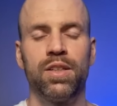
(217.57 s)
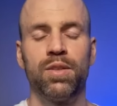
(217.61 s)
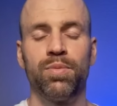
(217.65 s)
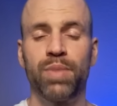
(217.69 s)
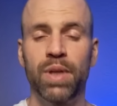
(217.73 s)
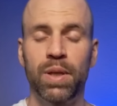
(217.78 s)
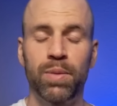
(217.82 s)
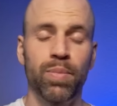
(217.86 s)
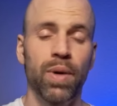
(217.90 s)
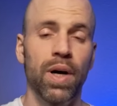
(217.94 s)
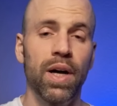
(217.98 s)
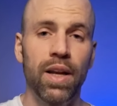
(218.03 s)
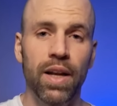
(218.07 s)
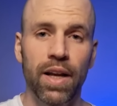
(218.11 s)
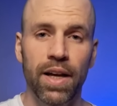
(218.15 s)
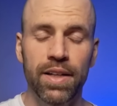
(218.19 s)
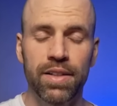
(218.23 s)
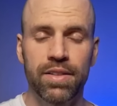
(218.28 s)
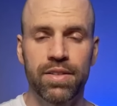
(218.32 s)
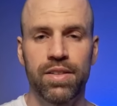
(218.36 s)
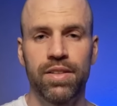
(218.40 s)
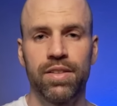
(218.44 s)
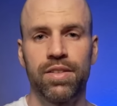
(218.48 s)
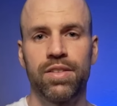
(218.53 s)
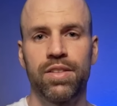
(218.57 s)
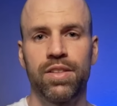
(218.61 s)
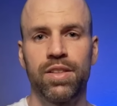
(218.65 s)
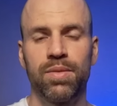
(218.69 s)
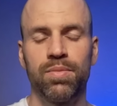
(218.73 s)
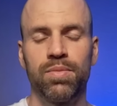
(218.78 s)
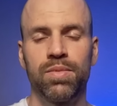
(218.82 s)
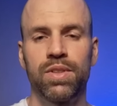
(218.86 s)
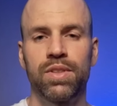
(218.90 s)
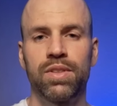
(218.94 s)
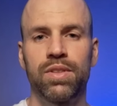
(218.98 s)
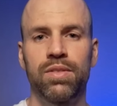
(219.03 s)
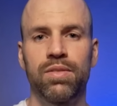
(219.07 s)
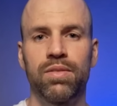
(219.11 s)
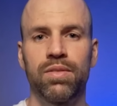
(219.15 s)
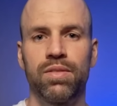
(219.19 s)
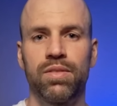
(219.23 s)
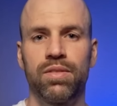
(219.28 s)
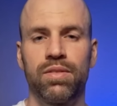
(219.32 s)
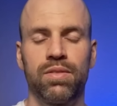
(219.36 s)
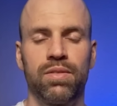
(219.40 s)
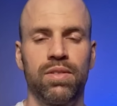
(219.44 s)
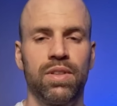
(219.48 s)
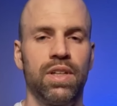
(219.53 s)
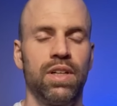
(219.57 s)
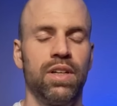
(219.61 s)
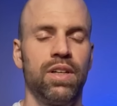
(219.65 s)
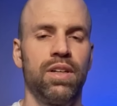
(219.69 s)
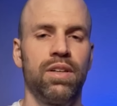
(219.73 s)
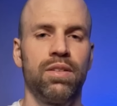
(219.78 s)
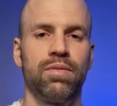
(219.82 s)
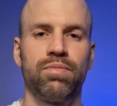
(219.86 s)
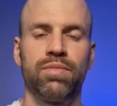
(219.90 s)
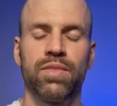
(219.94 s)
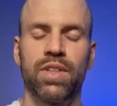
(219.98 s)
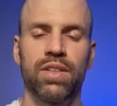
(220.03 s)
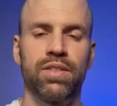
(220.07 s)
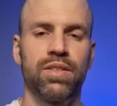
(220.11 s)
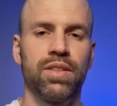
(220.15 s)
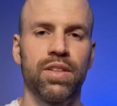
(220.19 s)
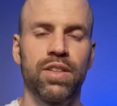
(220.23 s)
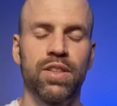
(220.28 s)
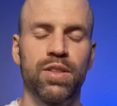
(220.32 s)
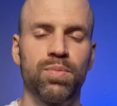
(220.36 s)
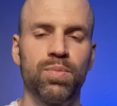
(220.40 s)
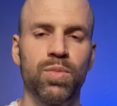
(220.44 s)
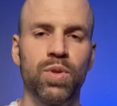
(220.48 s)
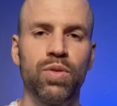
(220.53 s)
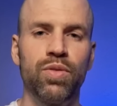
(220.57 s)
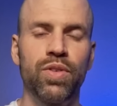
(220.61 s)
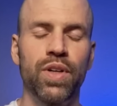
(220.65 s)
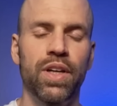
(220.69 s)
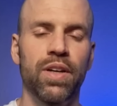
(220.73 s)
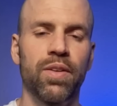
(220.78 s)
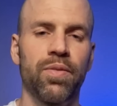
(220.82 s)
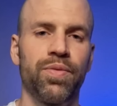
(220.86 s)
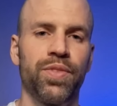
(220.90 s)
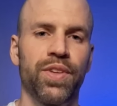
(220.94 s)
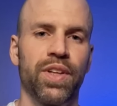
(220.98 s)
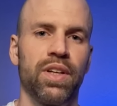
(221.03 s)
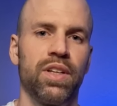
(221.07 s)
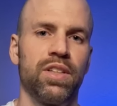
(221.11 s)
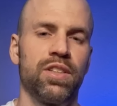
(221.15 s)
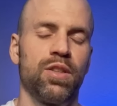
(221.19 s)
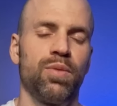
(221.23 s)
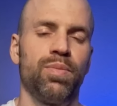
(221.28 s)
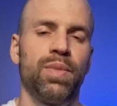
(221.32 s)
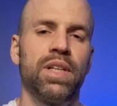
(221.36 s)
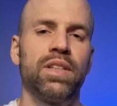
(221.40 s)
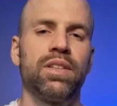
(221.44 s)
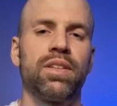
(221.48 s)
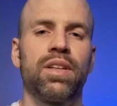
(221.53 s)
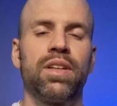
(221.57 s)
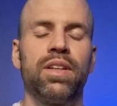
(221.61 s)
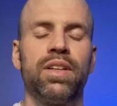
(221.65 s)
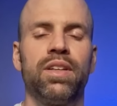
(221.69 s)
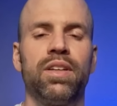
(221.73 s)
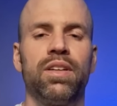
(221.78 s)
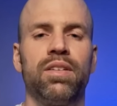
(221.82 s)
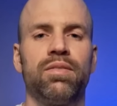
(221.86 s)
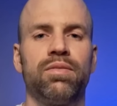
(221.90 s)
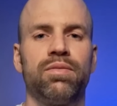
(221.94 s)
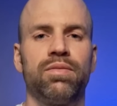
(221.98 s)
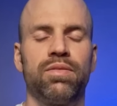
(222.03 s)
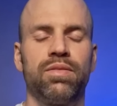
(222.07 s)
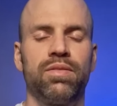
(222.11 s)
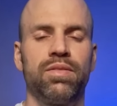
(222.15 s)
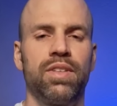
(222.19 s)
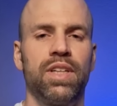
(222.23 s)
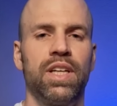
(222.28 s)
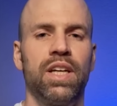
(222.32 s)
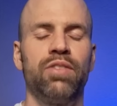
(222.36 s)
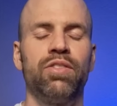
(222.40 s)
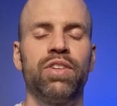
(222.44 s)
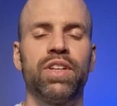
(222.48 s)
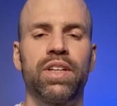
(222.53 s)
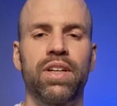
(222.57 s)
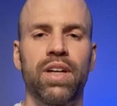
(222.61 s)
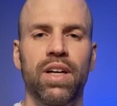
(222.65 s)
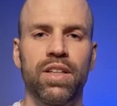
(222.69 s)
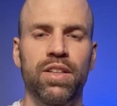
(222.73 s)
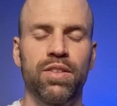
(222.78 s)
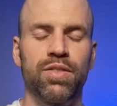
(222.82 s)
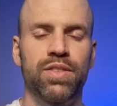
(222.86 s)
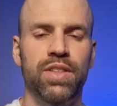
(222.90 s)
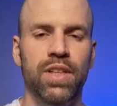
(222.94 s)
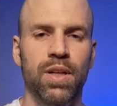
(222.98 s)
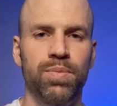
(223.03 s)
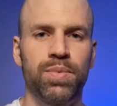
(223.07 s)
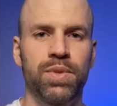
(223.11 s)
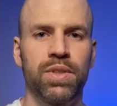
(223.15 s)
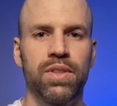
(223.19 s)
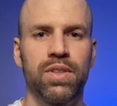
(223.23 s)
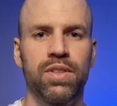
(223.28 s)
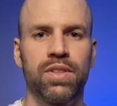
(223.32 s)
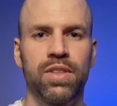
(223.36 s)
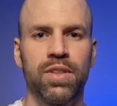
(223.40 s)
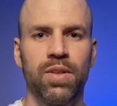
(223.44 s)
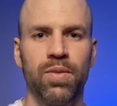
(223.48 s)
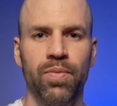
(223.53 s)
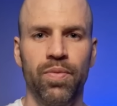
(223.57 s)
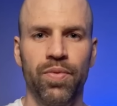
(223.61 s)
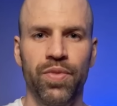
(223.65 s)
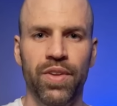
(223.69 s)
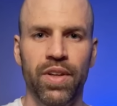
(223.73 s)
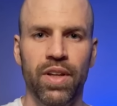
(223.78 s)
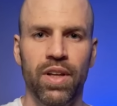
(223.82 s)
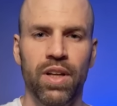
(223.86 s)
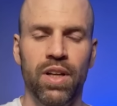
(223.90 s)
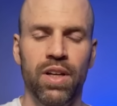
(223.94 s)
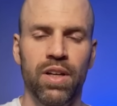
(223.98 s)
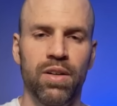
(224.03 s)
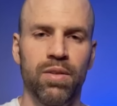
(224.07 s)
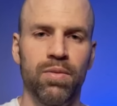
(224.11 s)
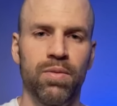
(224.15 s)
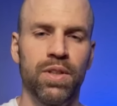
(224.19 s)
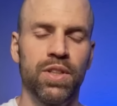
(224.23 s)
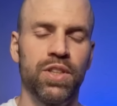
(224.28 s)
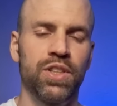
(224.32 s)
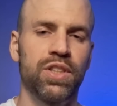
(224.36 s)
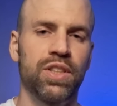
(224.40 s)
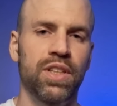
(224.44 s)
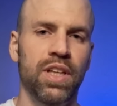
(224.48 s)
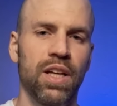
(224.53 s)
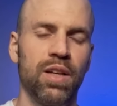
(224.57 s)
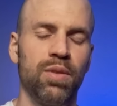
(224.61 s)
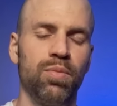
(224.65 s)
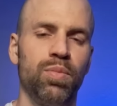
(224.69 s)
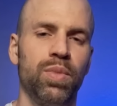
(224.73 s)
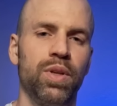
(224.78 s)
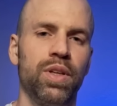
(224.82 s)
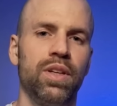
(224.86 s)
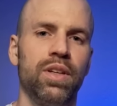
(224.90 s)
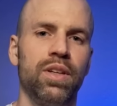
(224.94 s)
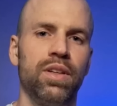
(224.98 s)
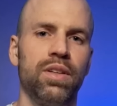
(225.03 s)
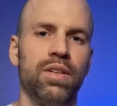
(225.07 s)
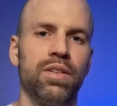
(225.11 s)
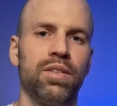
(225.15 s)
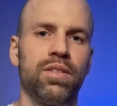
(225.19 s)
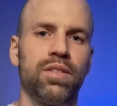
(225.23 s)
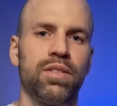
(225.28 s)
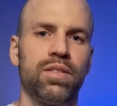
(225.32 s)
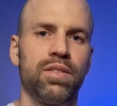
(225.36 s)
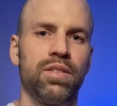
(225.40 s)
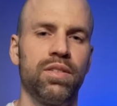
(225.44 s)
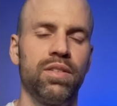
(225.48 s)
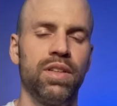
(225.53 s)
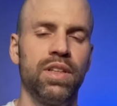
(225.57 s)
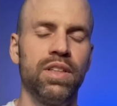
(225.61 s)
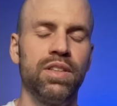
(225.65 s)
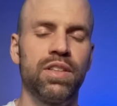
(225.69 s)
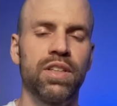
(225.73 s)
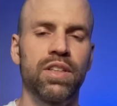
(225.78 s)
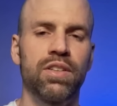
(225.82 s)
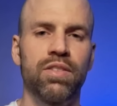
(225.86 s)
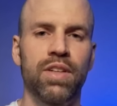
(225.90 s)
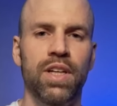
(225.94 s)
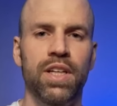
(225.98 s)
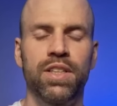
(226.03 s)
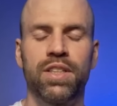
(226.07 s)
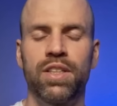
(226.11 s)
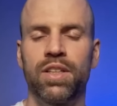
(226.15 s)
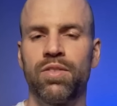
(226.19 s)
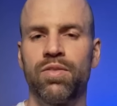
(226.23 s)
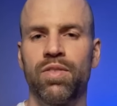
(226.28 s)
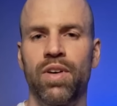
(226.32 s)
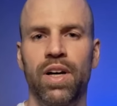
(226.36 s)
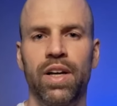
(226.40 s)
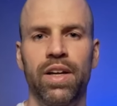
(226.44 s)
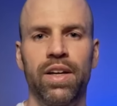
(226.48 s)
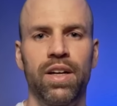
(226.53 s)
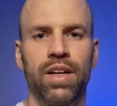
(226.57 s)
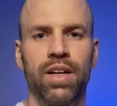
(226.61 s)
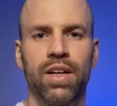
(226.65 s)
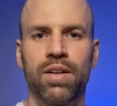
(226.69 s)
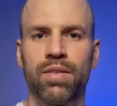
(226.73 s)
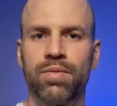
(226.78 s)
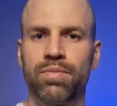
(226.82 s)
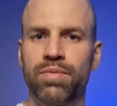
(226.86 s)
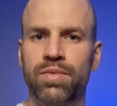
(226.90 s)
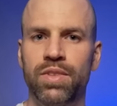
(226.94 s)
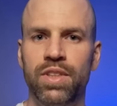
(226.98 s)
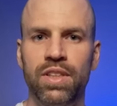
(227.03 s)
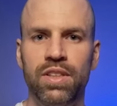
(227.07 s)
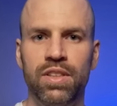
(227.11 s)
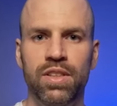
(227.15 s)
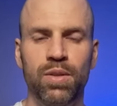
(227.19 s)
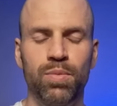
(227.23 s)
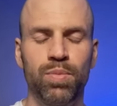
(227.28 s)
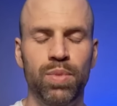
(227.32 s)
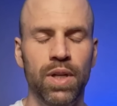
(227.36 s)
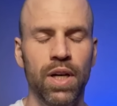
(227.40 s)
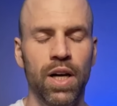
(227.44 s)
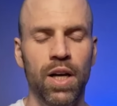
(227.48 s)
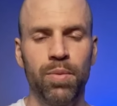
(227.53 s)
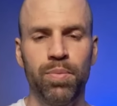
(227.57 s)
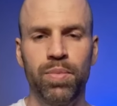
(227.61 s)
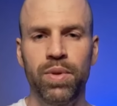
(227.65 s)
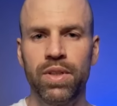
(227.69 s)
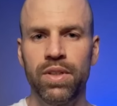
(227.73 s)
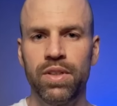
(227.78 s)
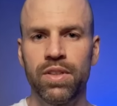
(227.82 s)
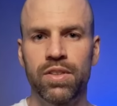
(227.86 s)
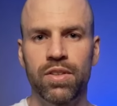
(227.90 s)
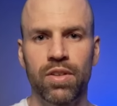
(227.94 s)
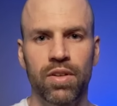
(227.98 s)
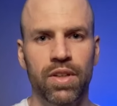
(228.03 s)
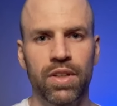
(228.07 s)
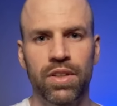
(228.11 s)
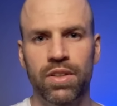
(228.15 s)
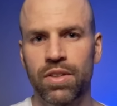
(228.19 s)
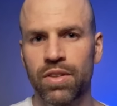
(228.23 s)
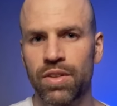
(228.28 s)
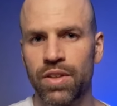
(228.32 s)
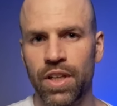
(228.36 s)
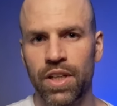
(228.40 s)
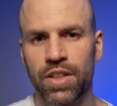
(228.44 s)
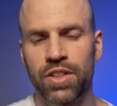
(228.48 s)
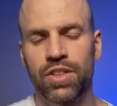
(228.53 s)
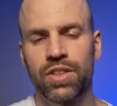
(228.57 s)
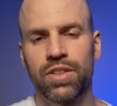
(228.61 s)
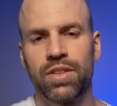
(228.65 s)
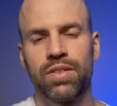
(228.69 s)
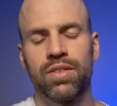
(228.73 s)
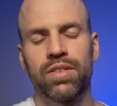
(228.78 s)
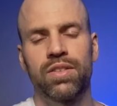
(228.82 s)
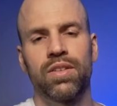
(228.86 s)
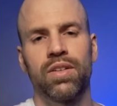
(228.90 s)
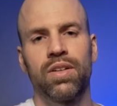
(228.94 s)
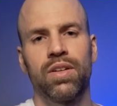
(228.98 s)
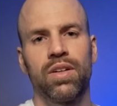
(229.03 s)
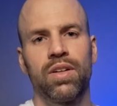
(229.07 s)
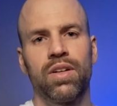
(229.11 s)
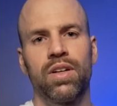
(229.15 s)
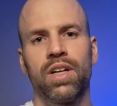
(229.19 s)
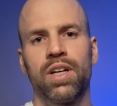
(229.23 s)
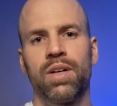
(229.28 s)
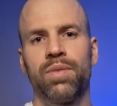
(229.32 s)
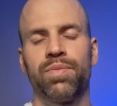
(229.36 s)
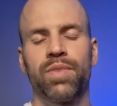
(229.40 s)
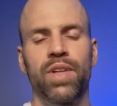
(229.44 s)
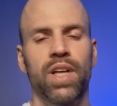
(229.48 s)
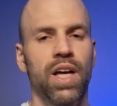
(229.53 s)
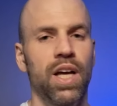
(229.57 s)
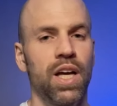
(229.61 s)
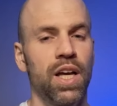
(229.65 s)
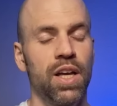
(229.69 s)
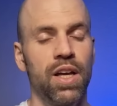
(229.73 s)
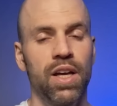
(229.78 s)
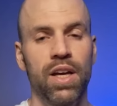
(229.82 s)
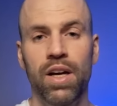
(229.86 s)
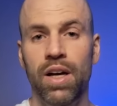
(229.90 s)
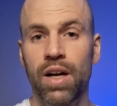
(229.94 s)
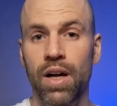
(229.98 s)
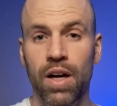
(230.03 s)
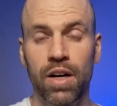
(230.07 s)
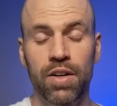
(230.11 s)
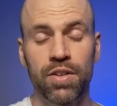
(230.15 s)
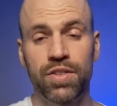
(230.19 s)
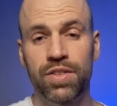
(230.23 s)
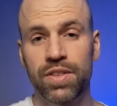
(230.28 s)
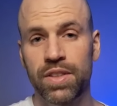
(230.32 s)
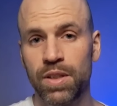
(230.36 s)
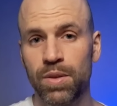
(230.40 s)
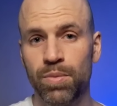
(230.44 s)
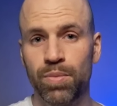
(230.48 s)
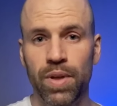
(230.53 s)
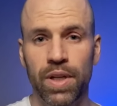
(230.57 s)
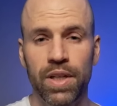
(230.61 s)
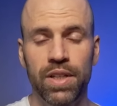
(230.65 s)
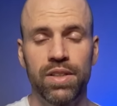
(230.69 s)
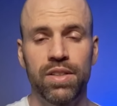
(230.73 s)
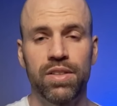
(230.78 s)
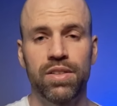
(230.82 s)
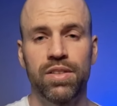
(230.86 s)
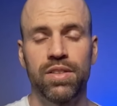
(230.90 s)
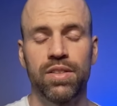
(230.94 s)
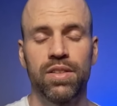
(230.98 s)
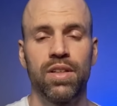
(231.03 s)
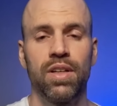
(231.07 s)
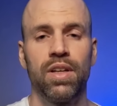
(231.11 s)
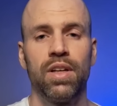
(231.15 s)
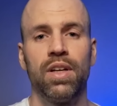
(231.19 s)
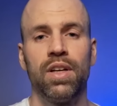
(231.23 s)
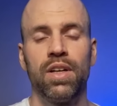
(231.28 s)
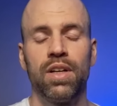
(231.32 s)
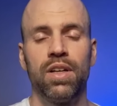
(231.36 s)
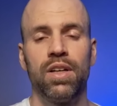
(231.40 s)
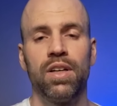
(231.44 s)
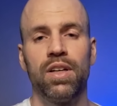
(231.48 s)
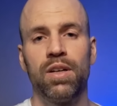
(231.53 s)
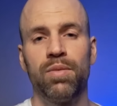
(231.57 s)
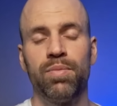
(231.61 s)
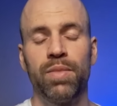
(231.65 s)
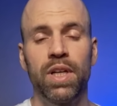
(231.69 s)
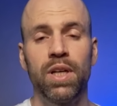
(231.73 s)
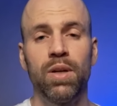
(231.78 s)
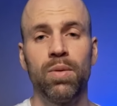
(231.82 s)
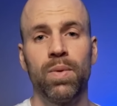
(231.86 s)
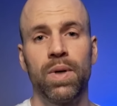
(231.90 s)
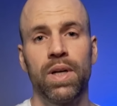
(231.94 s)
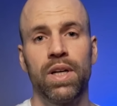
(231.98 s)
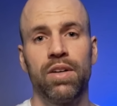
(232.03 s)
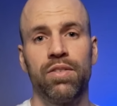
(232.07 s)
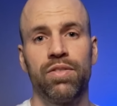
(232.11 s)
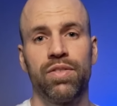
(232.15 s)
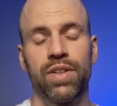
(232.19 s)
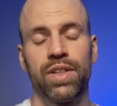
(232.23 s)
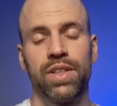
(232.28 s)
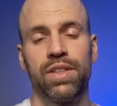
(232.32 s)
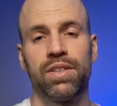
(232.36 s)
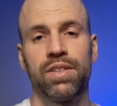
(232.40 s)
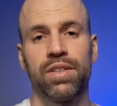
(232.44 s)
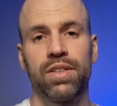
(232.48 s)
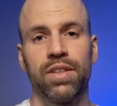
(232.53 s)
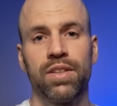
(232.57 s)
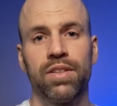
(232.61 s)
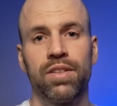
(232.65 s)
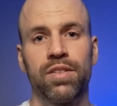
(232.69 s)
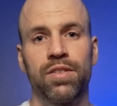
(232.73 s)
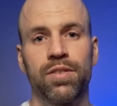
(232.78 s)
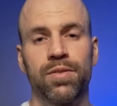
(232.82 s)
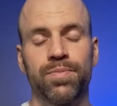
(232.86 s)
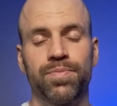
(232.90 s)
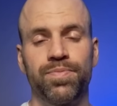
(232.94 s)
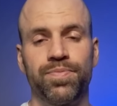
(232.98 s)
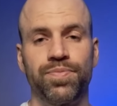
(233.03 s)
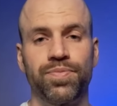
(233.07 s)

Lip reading: pick-by-light systems where nothing is moving. So basically every kind of subsystem which can be integrated via TCP/IP socket connections or RC-based middleware, for instance.